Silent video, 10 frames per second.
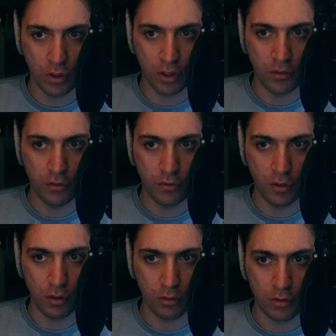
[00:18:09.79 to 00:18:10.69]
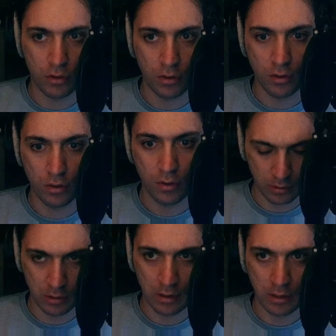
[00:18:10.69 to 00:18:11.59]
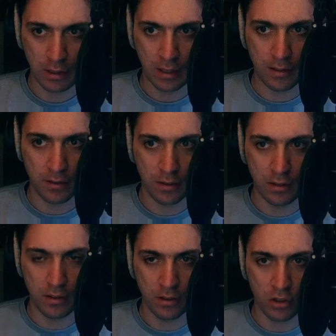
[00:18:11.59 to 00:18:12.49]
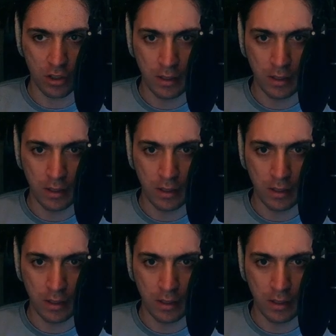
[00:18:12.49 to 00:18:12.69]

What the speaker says: of a float and an integer.